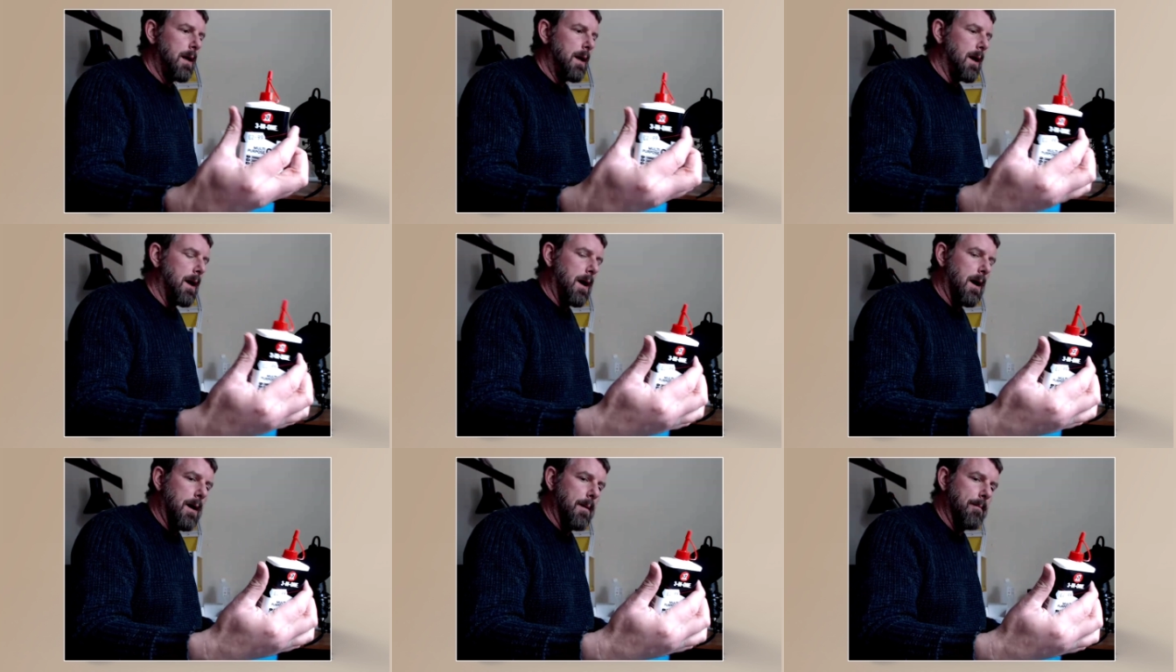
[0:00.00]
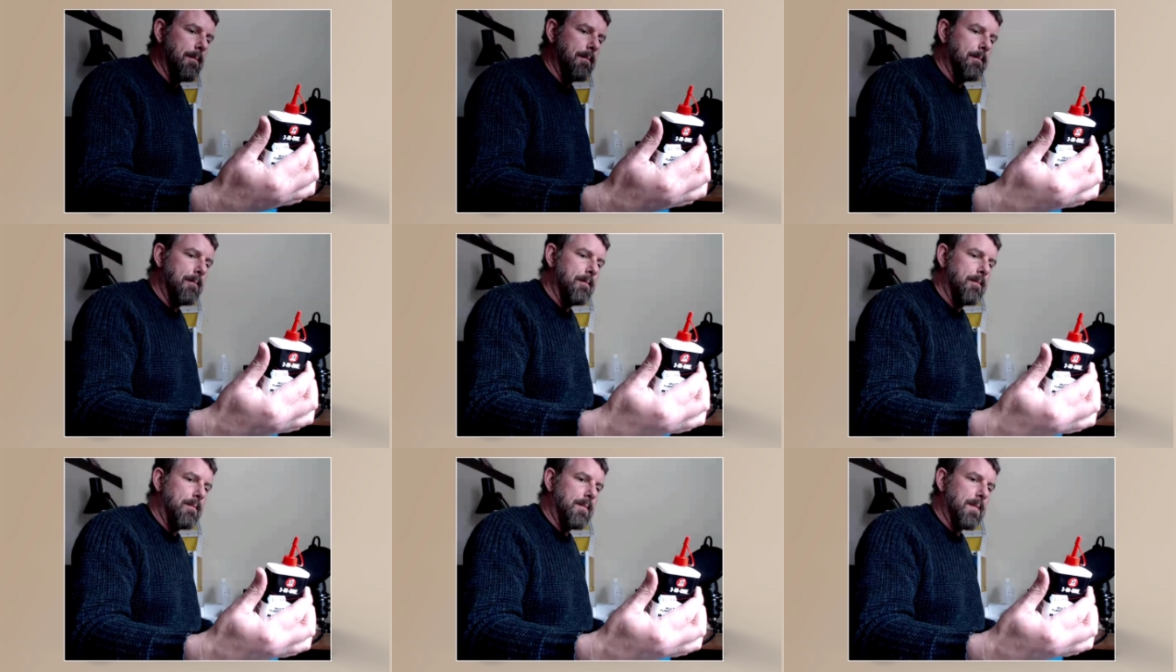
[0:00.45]
Um,
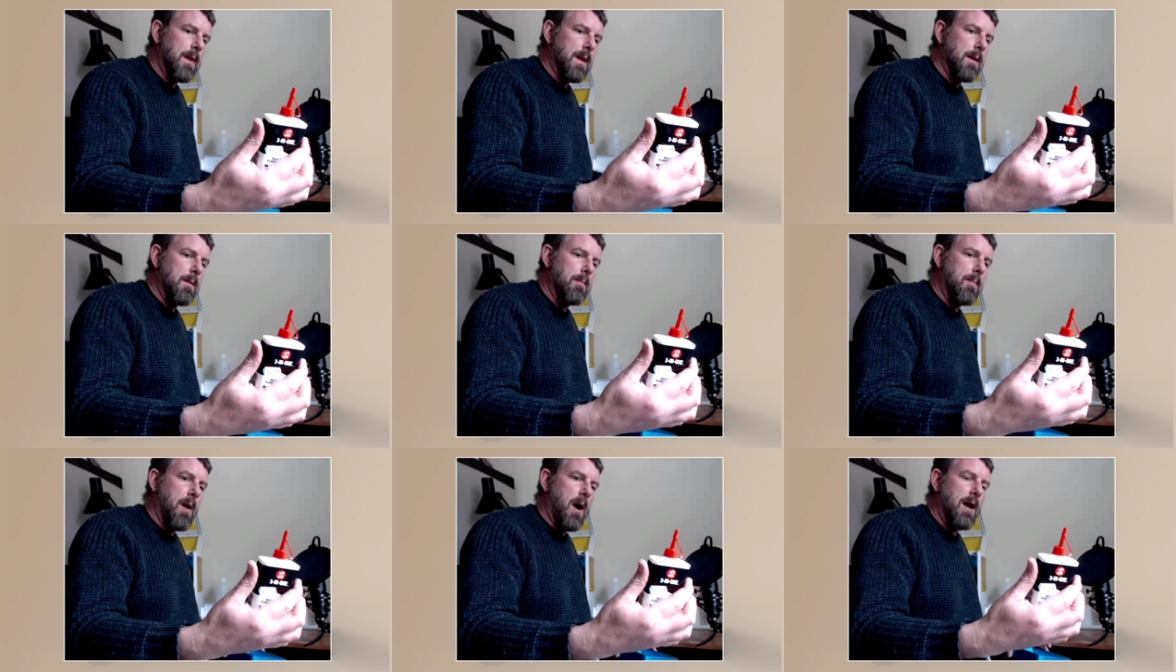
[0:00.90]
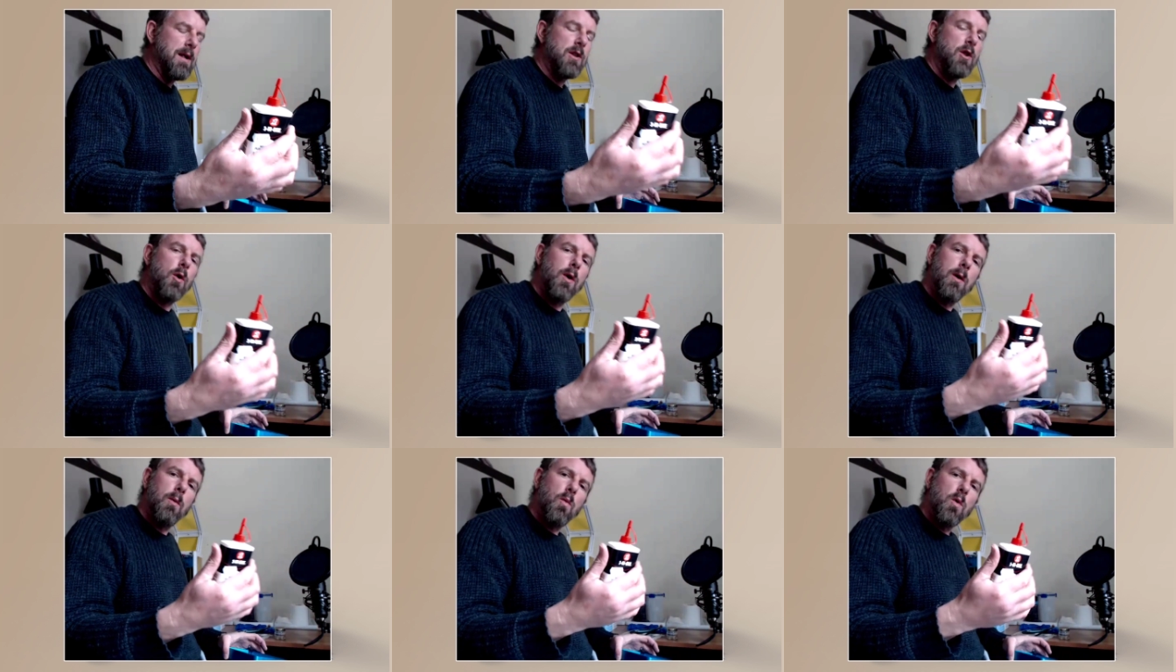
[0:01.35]
but I
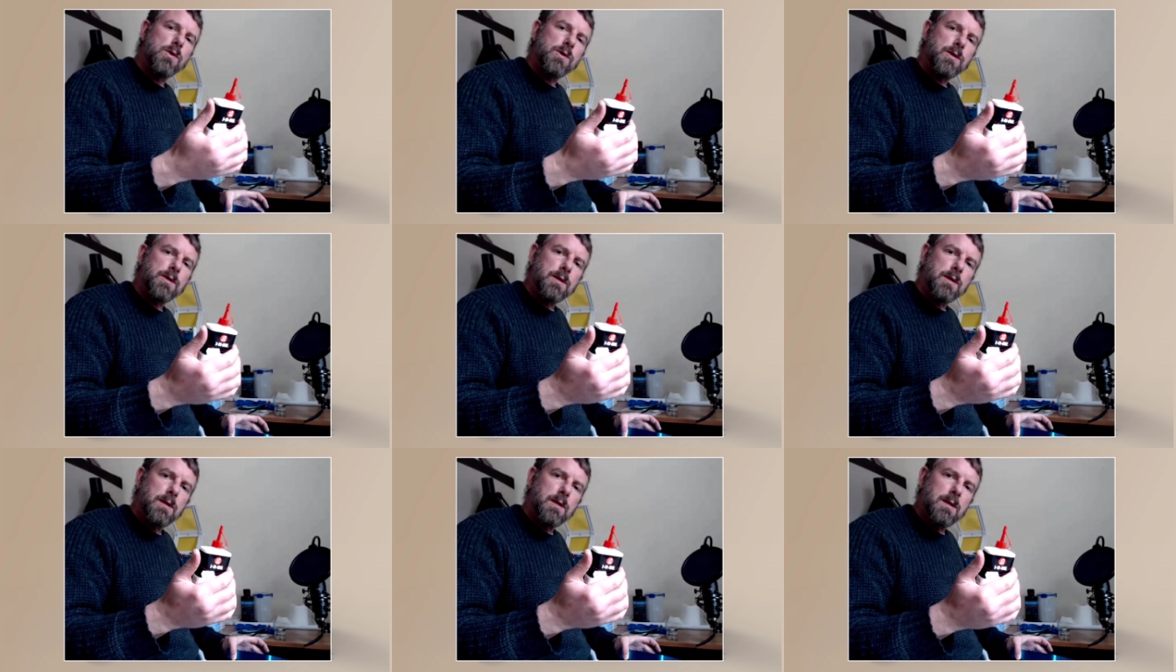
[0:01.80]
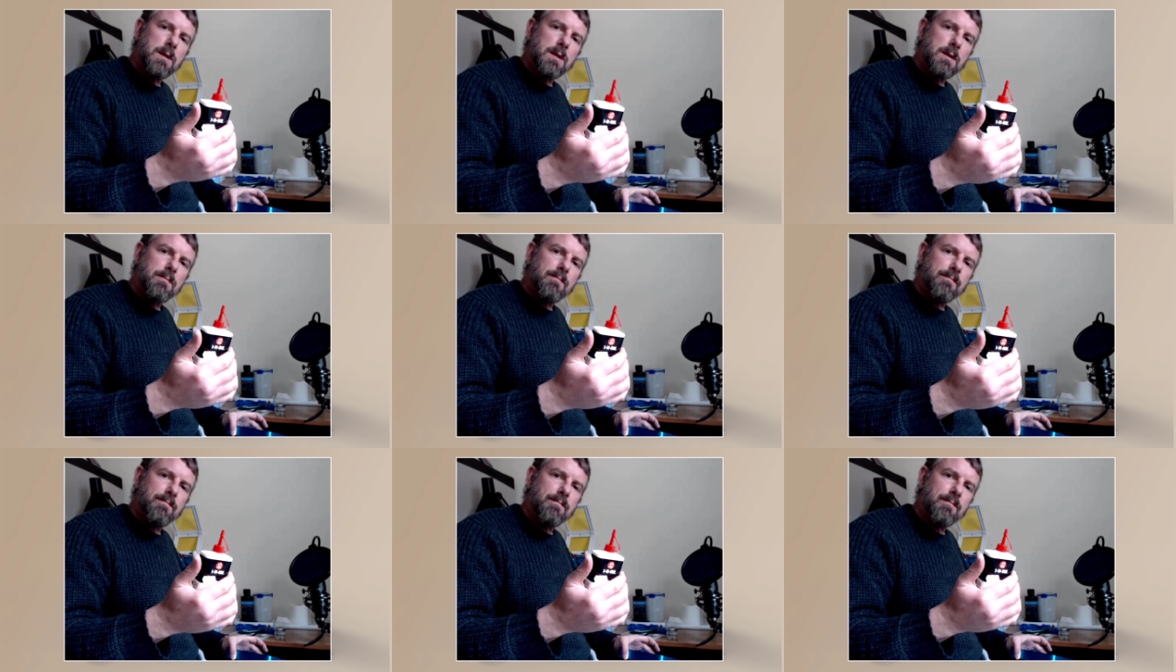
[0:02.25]
knew it wasn't
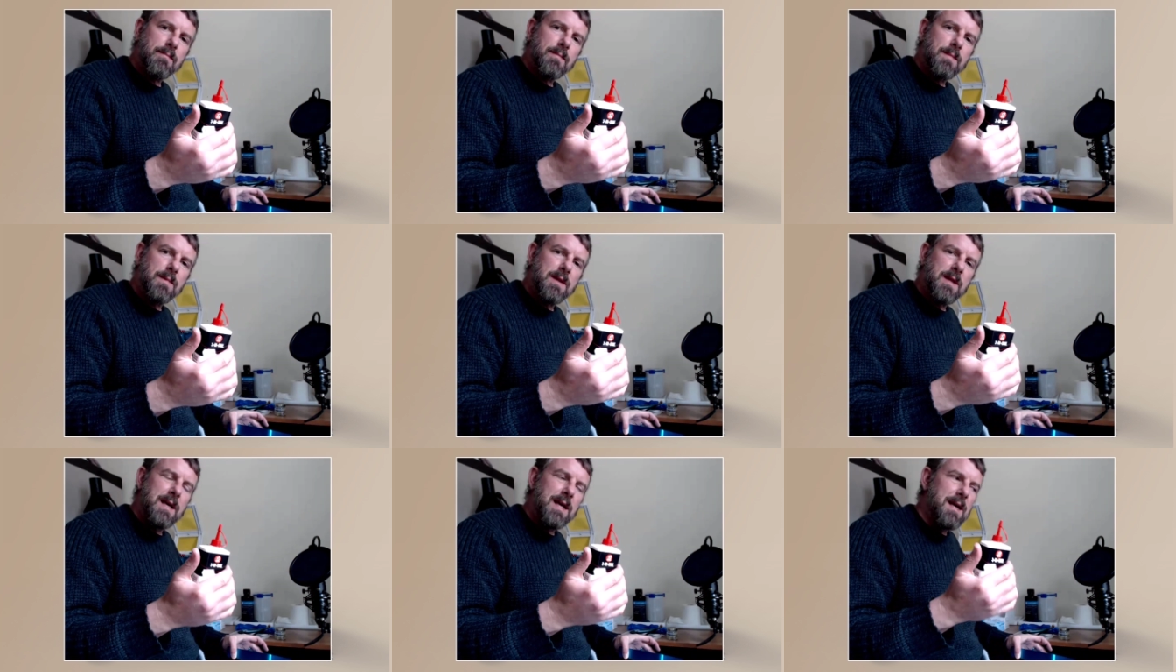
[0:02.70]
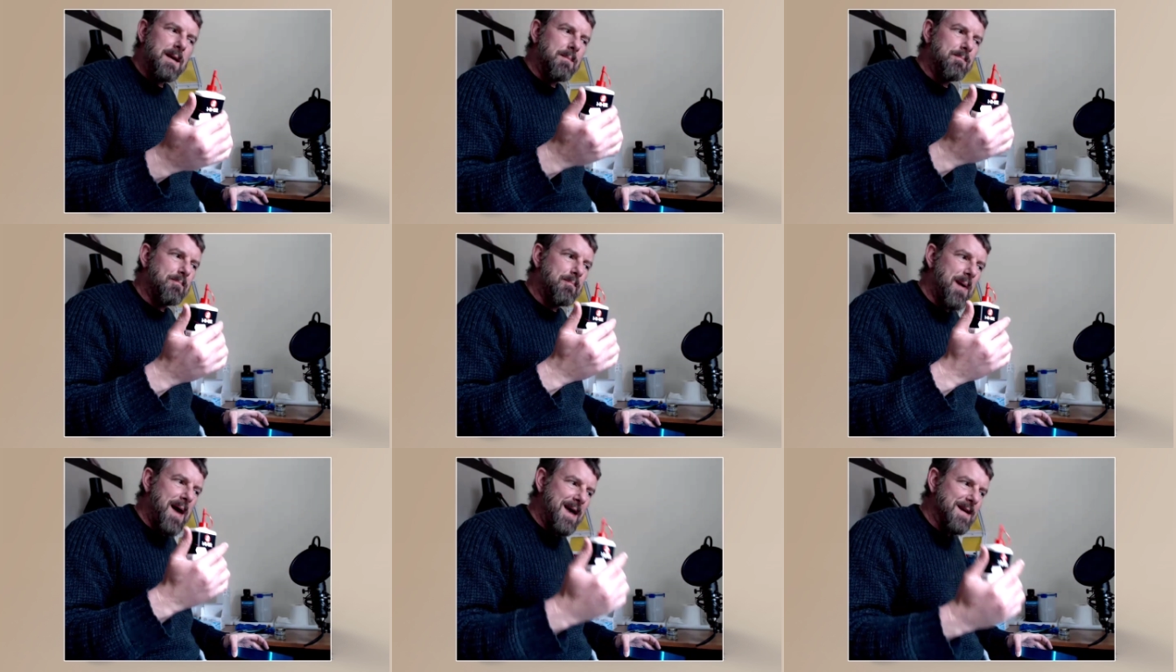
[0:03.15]
the
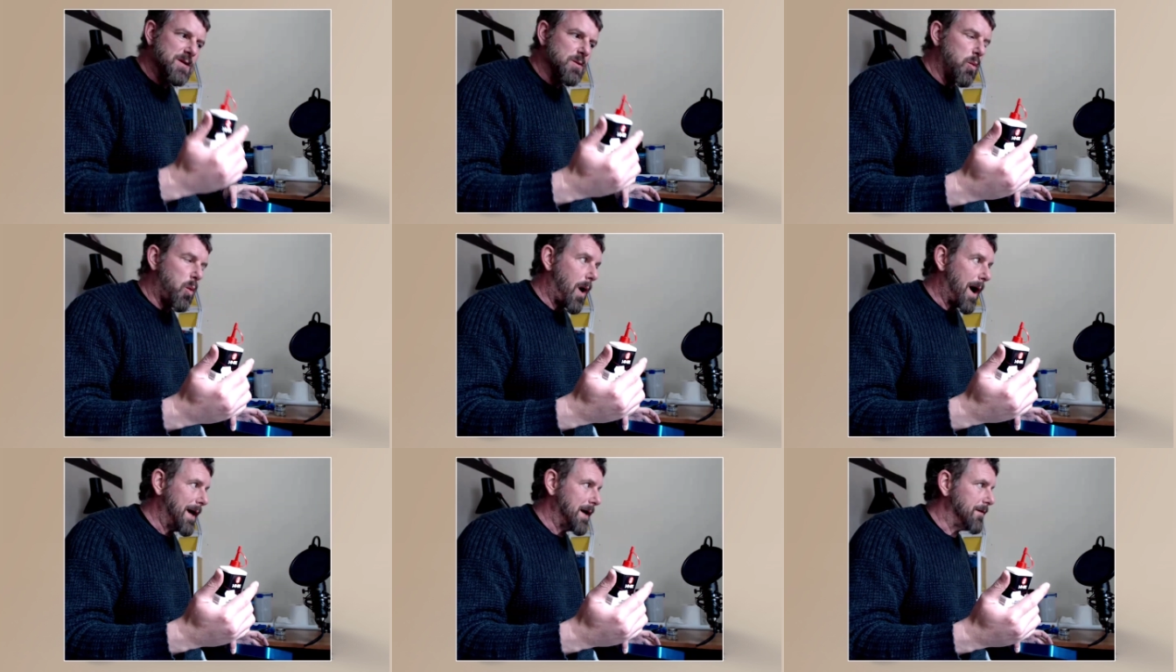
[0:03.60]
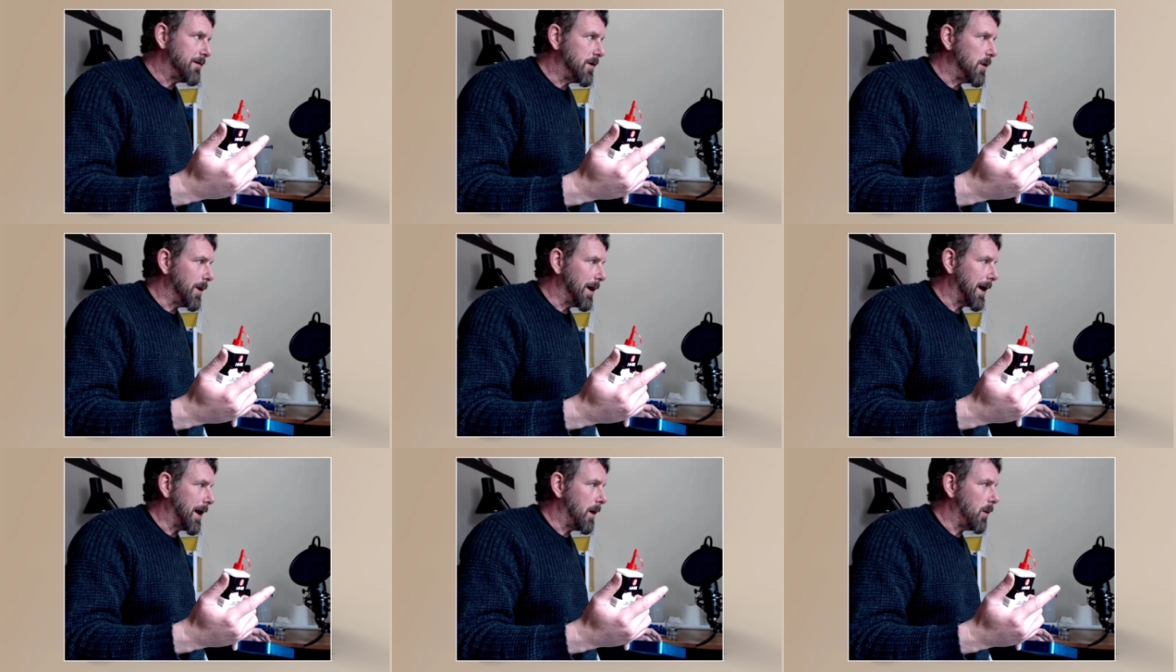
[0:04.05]
best way of
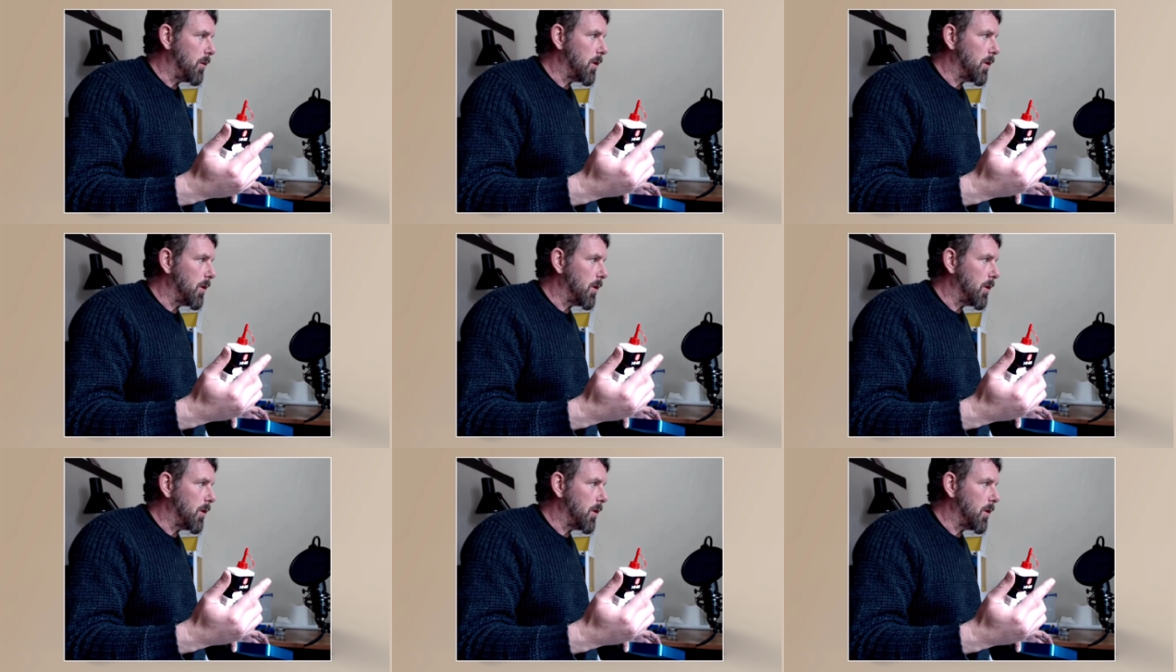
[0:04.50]
doing it.